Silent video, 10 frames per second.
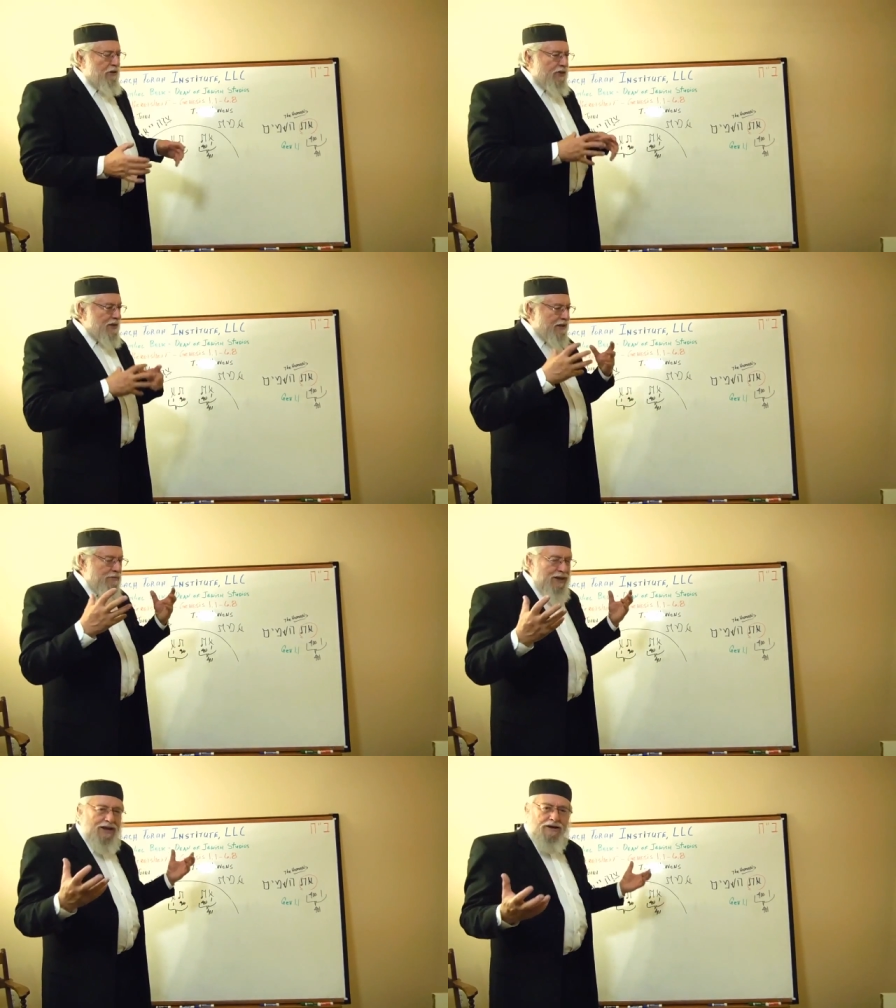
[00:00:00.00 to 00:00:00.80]
There's nothing that
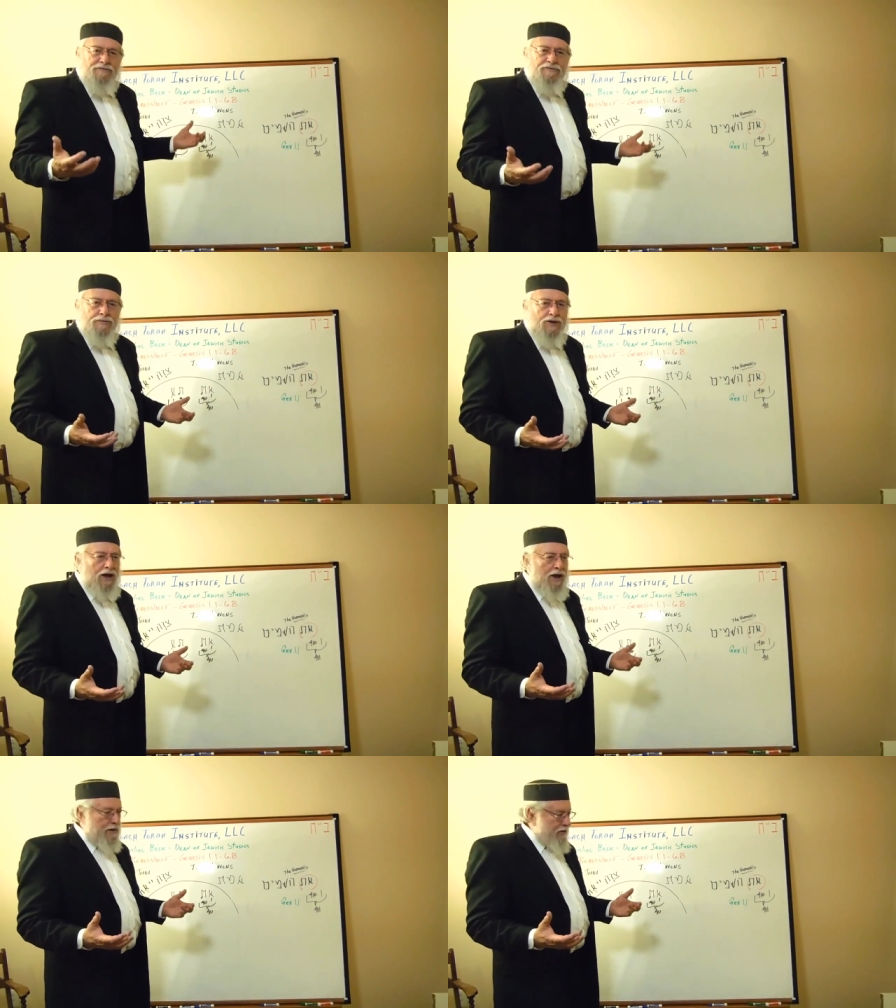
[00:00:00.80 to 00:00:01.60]
can be hidden from
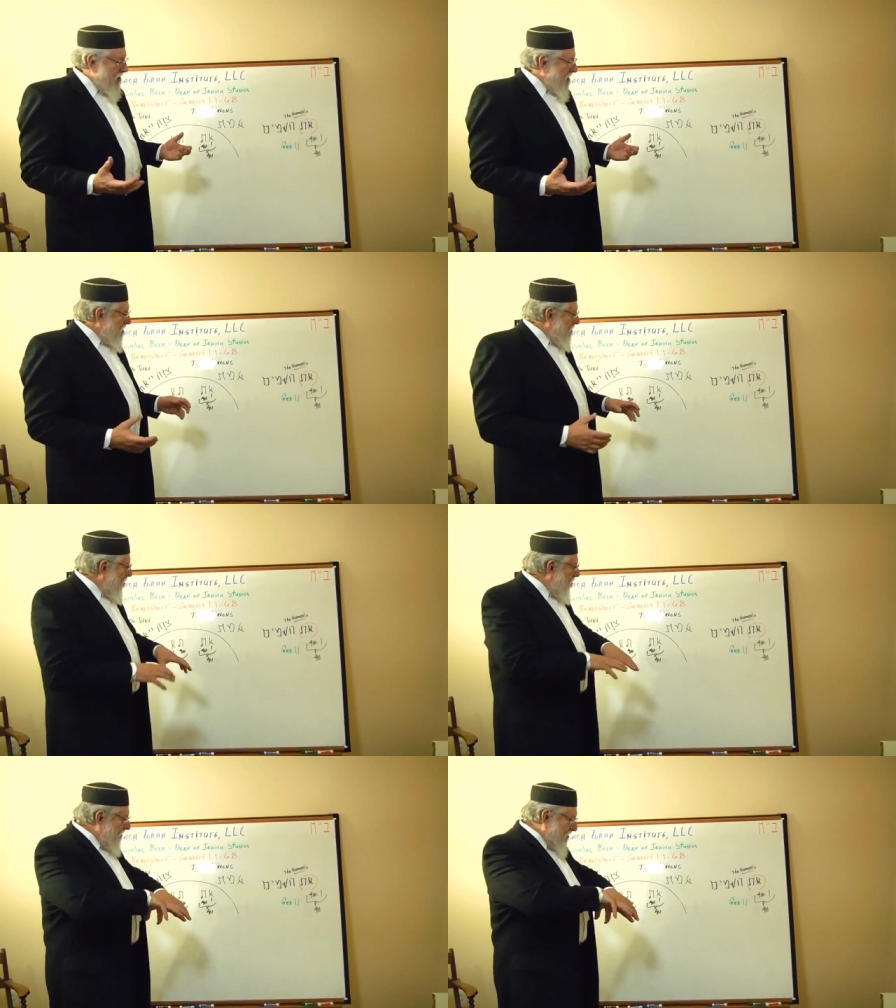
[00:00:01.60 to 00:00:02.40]
God.
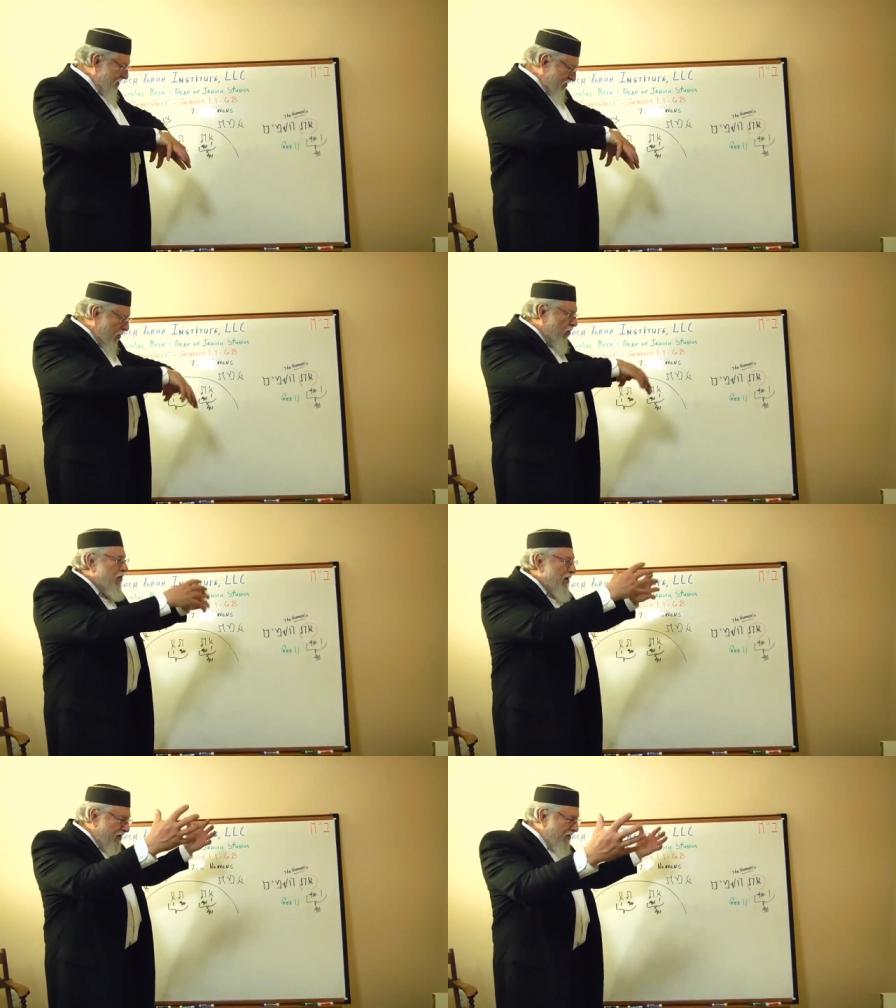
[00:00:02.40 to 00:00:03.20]
So the
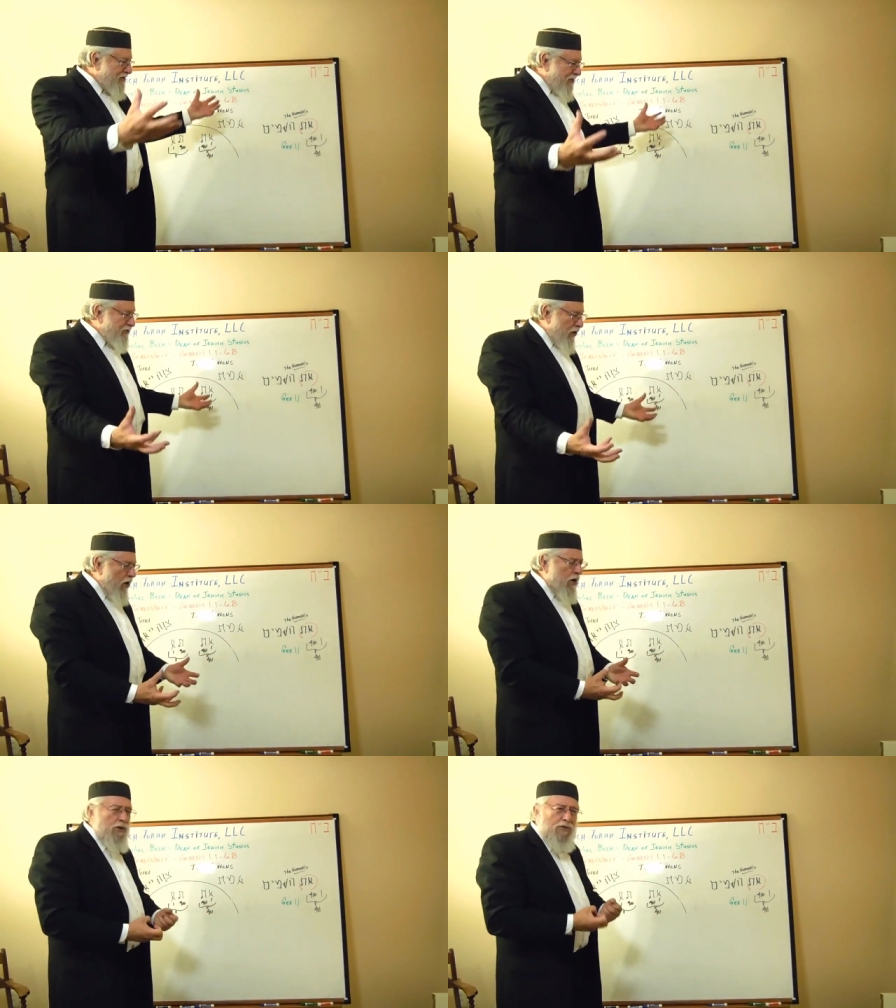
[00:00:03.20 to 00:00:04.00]
Torah, it's
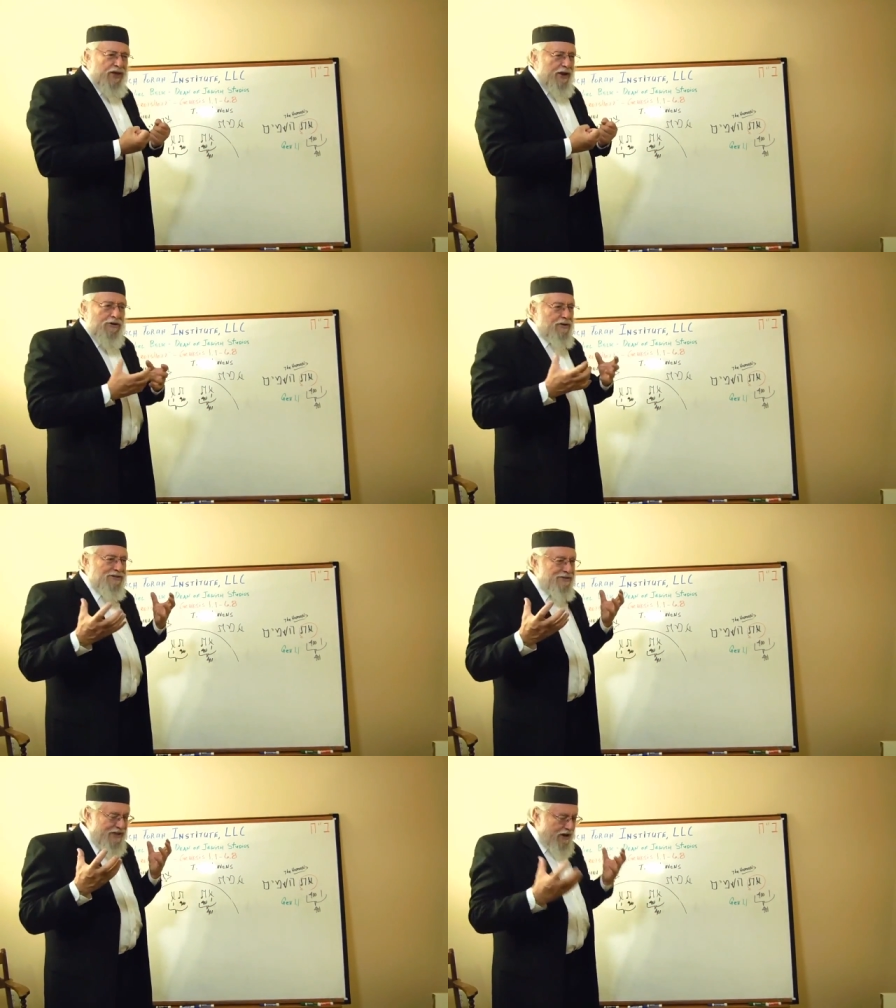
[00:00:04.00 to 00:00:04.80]
all there.
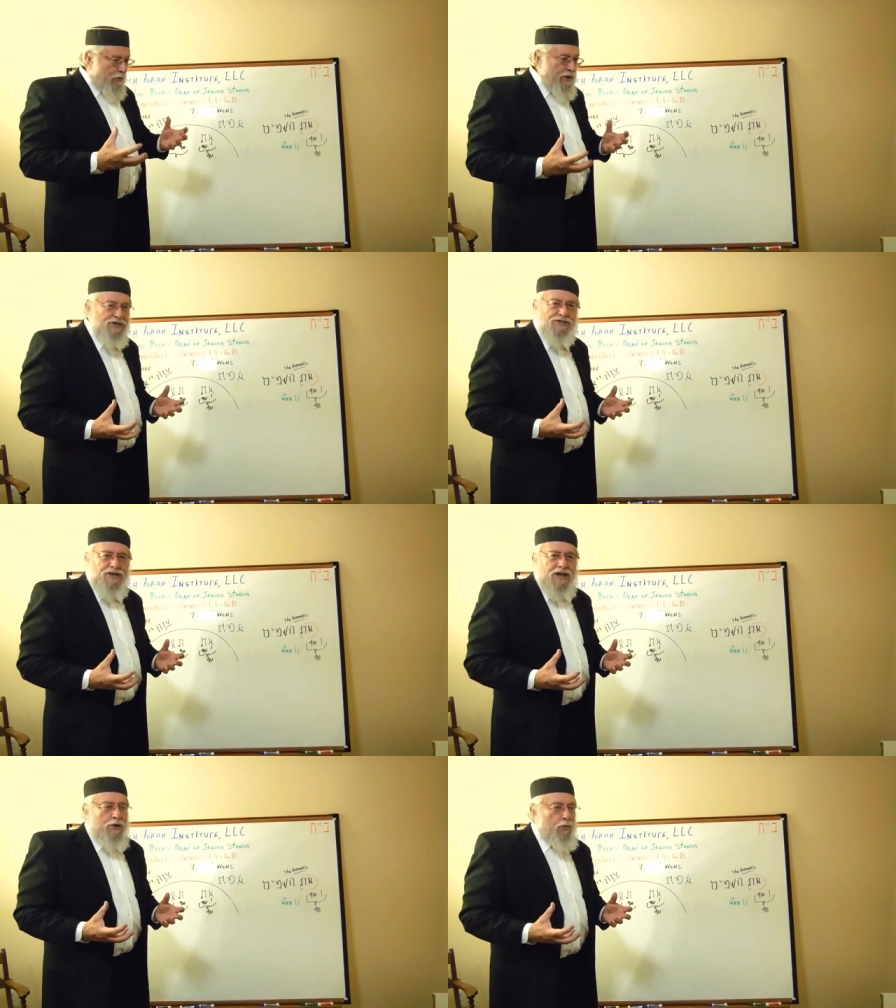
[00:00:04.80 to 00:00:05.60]
It's there. We
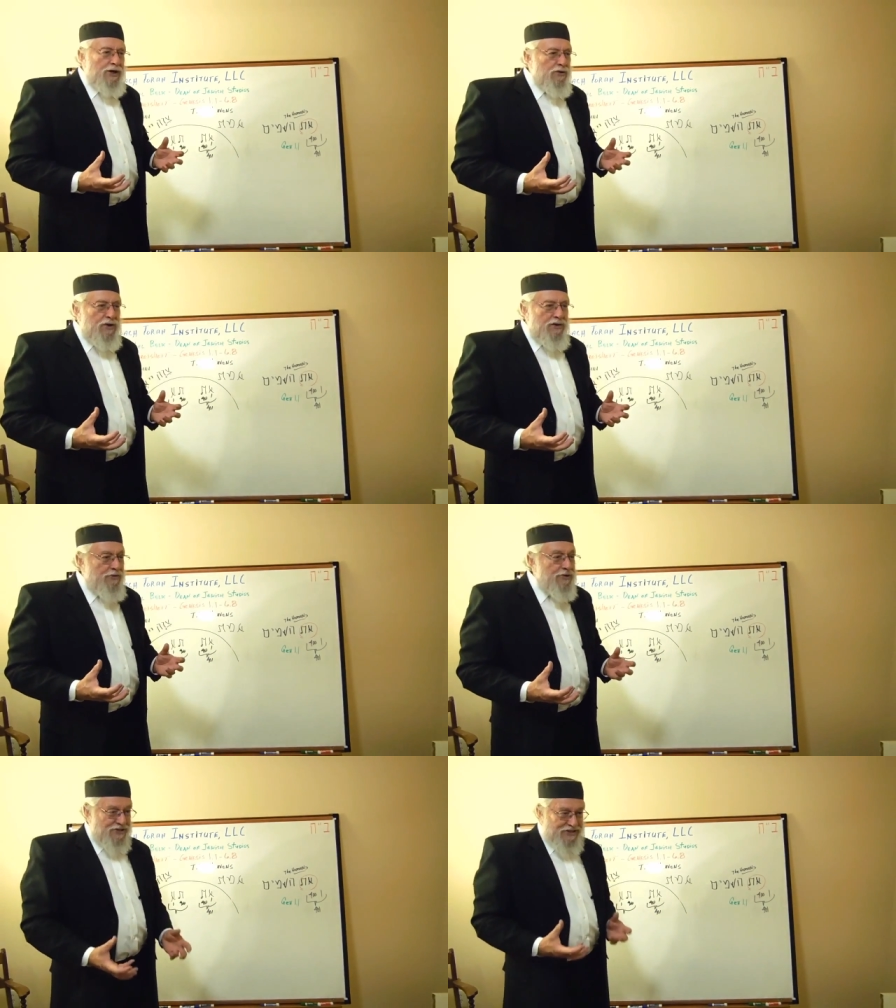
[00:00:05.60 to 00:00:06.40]
don't
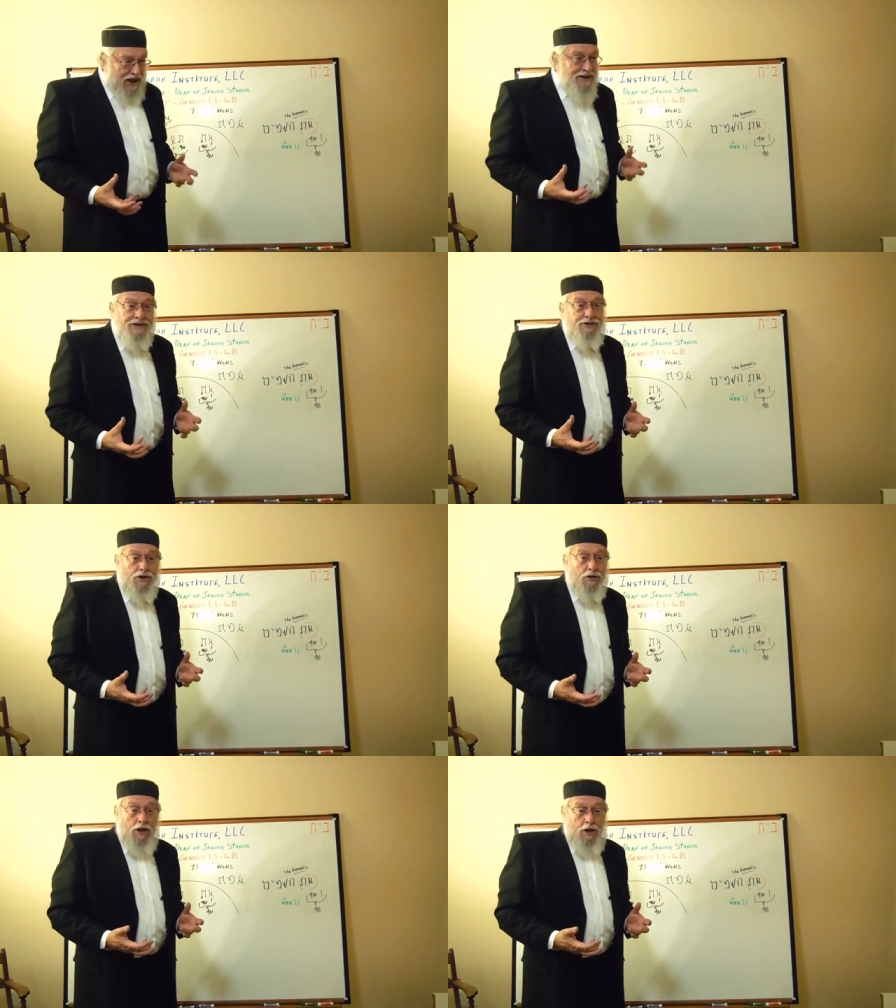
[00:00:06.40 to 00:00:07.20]
understand it
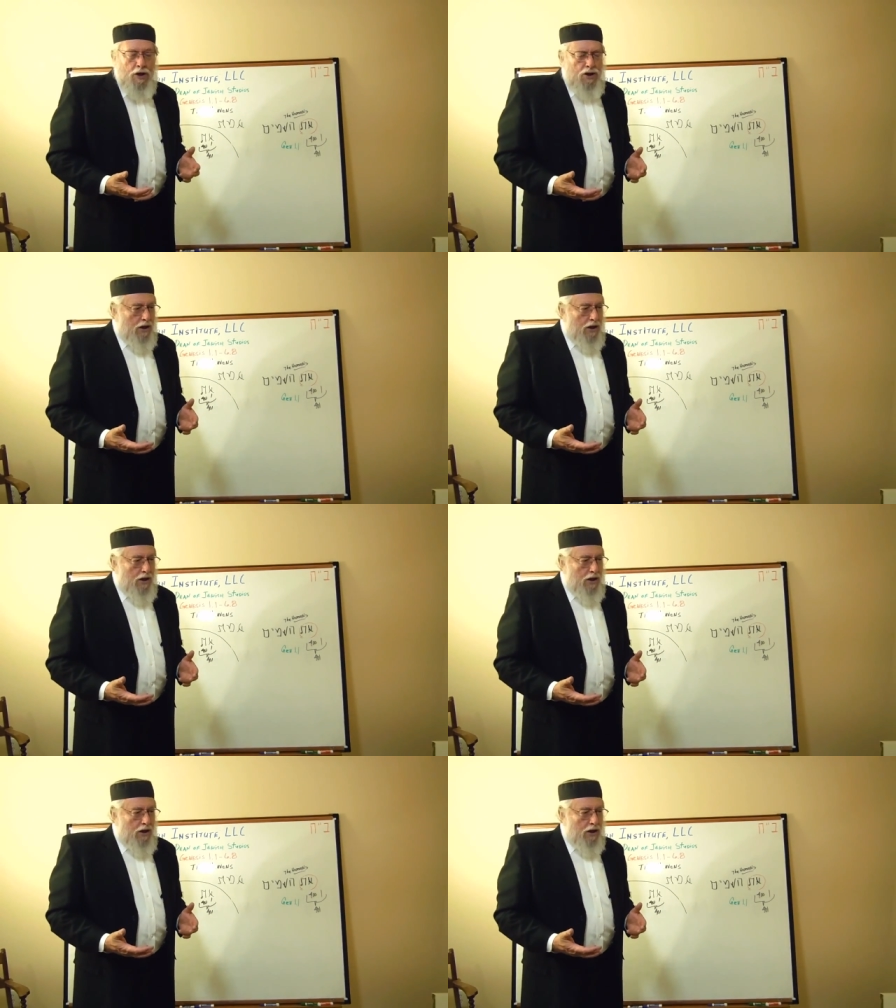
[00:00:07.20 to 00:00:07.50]
all.